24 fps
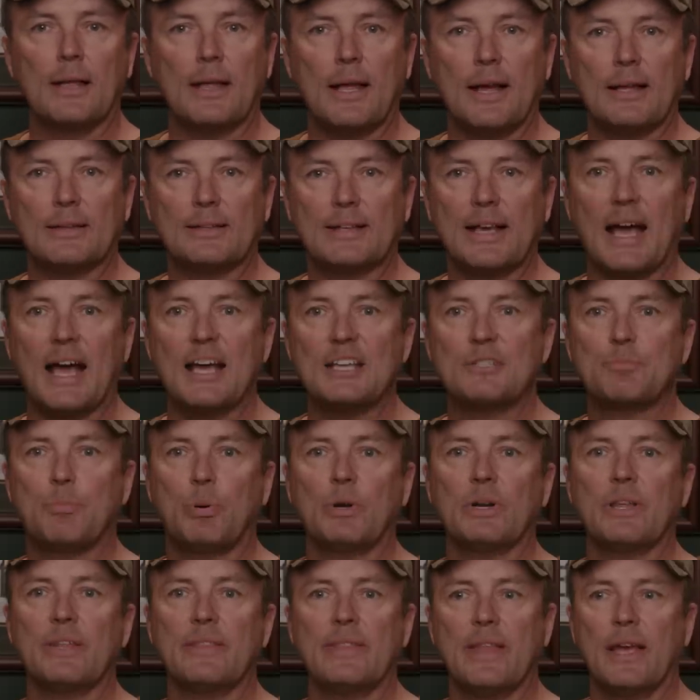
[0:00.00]
that guys
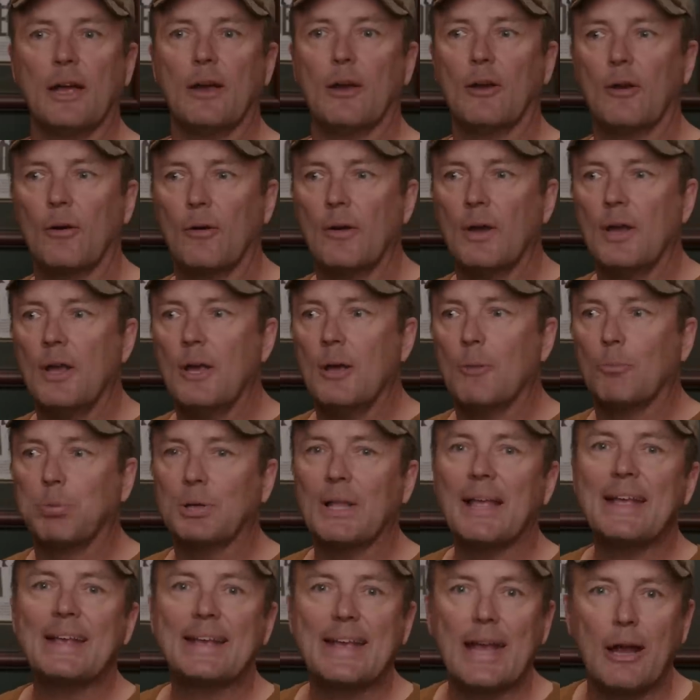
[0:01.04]
put in their
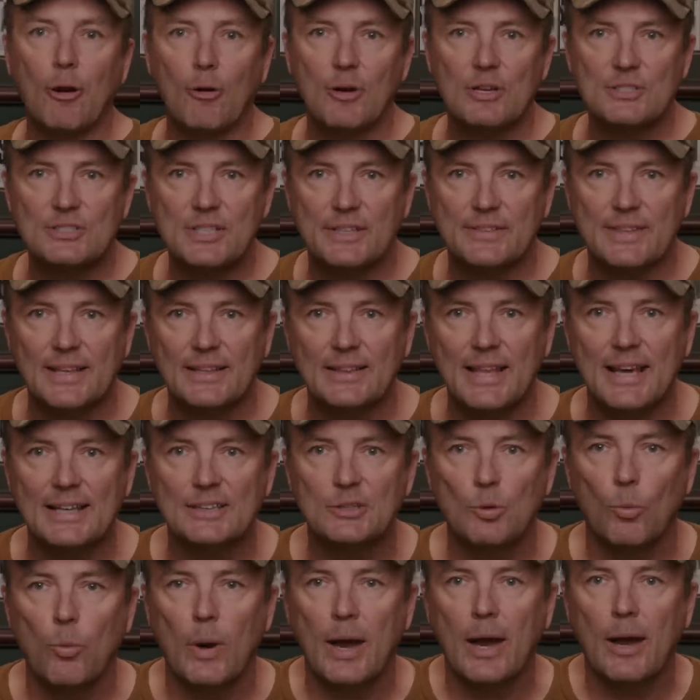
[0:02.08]
plate carriers that they
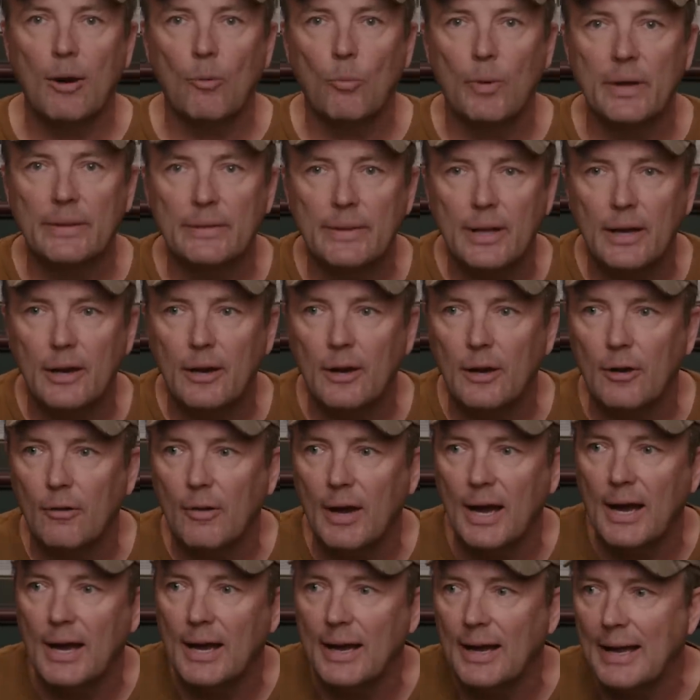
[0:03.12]
like to wear when
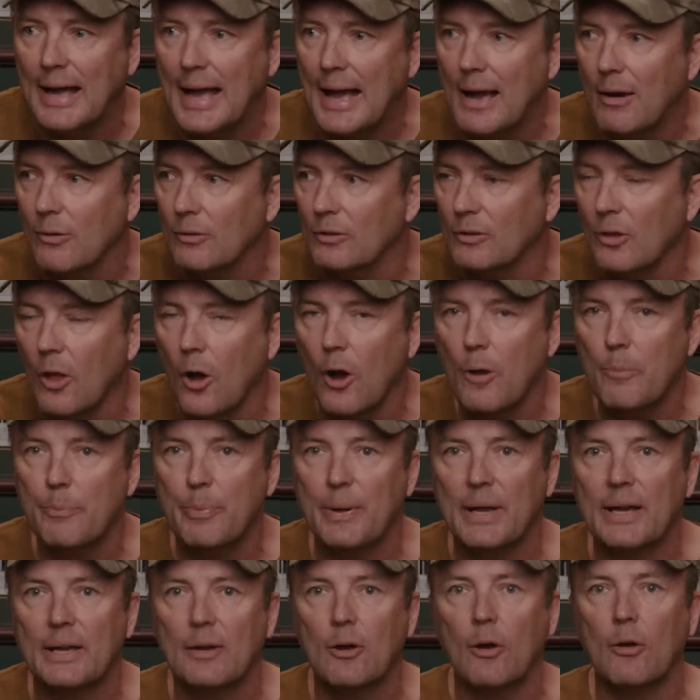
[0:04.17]
they're uh, out
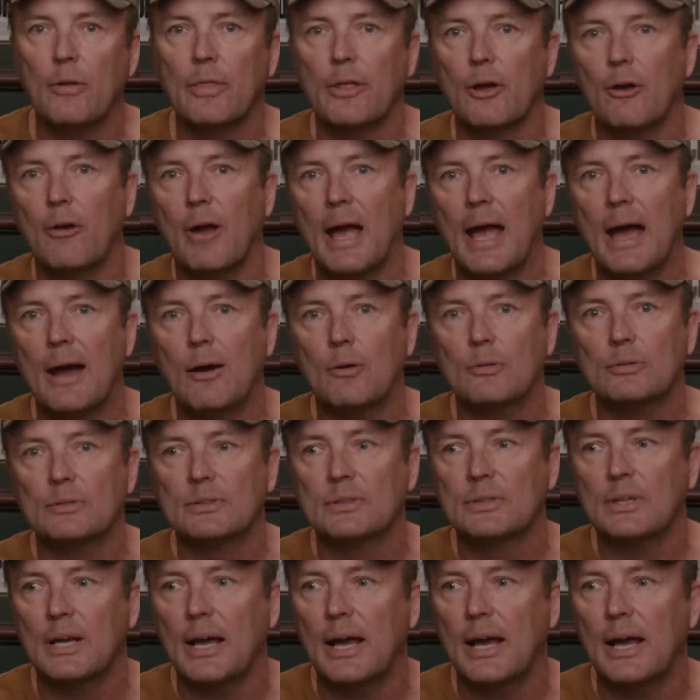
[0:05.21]
LARPing or they're out,